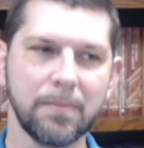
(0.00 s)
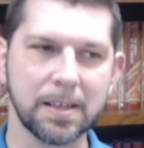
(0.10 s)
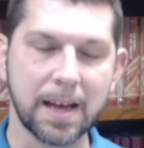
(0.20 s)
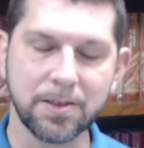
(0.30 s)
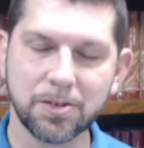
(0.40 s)

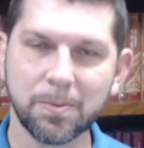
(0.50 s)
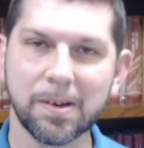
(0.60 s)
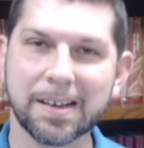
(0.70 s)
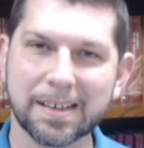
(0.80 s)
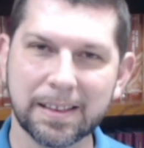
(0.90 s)
and that's the
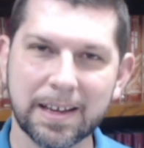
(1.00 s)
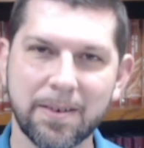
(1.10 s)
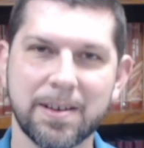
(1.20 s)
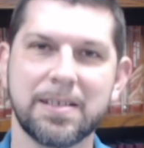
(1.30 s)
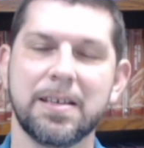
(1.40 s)
word
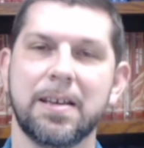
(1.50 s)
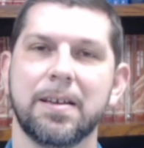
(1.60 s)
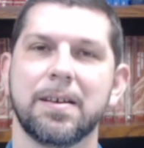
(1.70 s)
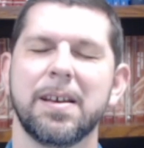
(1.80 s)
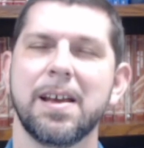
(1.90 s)

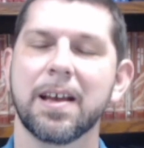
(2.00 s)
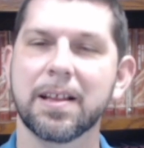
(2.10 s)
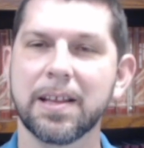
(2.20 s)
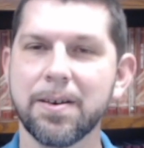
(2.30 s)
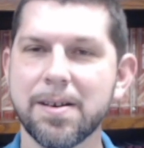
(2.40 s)
clarity.
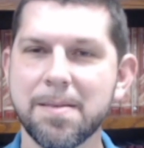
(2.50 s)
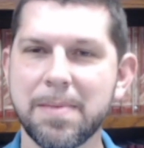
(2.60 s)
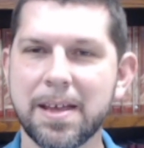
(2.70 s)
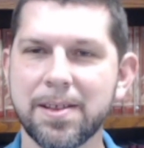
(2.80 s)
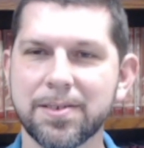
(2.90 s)
Clarity
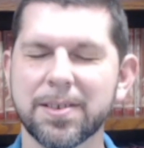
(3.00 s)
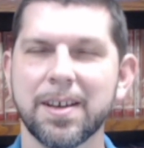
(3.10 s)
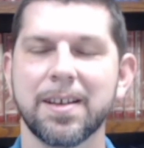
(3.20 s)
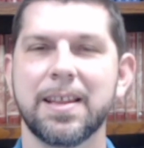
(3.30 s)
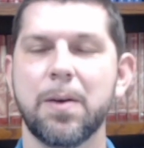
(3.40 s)
means
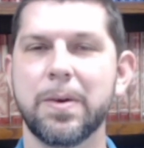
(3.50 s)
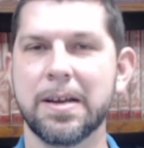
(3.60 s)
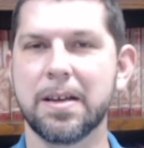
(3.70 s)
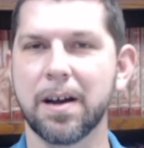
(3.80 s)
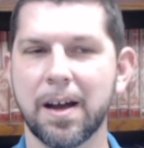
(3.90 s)
that
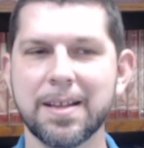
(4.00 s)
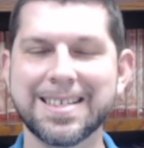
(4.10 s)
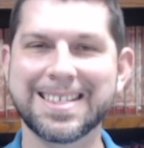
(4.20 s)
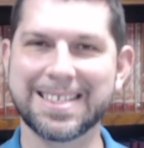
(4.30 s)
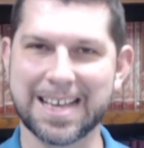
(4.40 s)
when
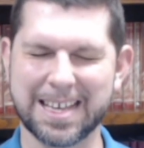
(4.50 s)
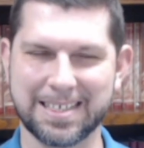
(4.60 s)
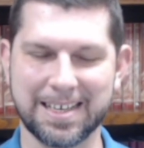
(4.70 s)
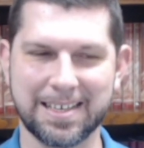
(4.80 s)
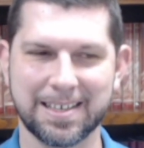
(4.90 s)
God
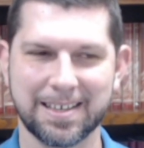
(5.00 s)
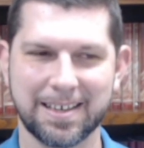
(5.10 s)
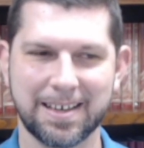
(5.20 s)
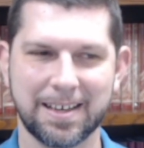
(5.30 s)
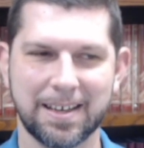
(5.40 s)
says it,
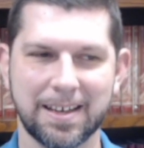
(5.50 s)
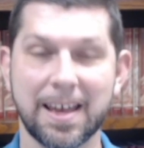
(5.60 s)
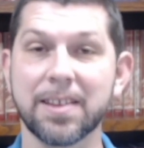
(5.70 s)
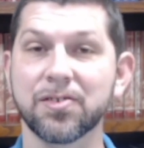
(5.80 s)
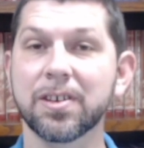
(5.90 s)

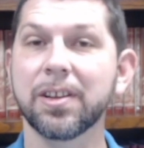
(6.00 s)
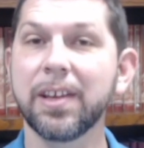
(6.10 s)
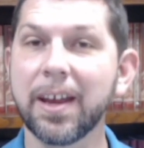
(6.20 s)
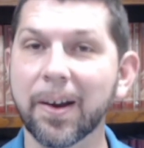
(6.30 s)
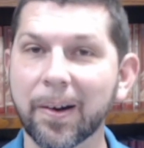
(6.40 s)
it's
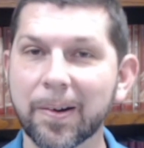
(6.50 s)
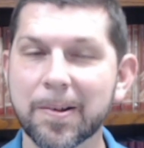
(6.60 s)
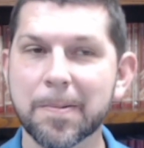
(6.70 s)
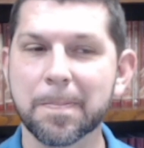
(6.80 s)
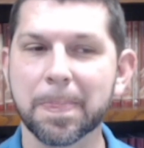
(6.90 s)
clear.
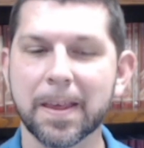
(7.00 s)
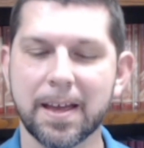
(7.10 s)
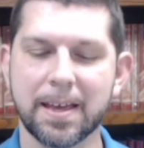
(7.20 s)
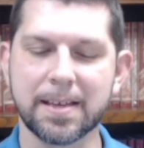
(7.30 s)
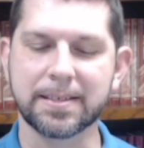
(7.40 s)

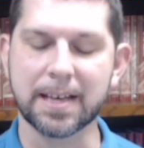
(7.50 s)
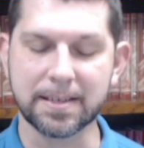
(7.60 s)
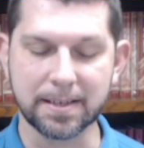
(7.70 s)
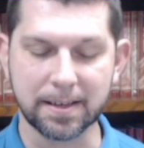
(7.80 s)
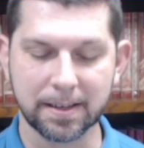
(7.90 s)
He
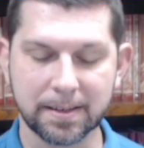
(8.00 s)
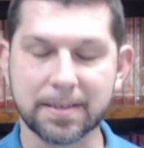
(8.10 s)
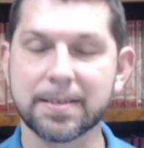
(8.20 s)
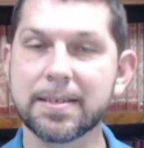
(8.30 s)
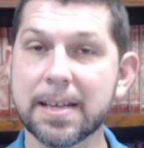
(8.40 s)
says it
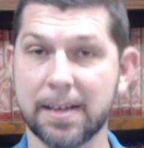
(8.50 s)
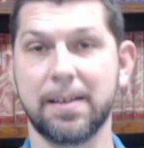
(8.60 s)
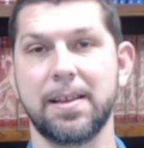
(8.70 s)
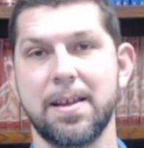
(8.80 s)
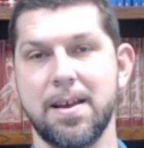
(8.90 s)

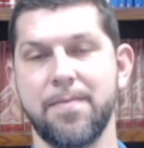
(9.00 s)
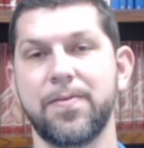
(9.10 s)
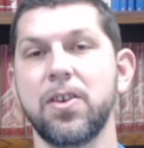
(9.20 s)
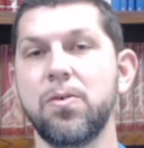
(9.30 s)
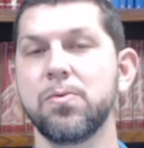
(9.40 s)
distinctly
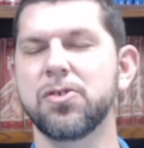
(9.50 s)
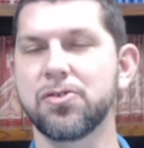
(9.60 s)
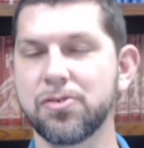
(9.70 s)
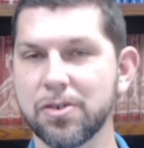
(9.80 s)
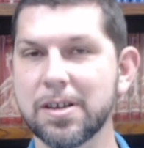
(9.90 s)
enough that you
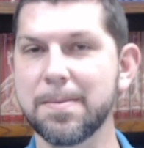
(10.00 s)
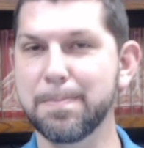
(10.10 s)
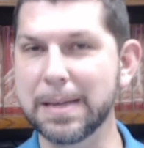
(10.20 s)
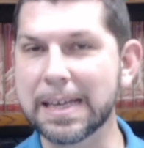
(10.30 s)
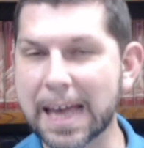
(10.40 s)

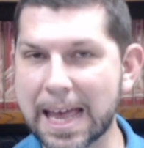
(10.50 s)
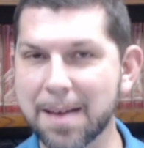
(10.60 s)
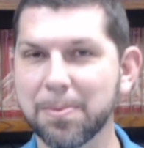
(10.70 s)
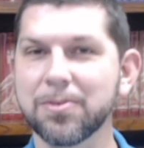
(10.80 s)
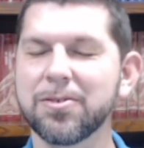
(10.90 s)
should be
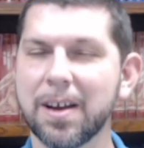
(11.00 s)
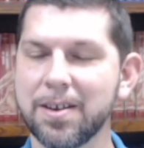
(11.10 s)
able to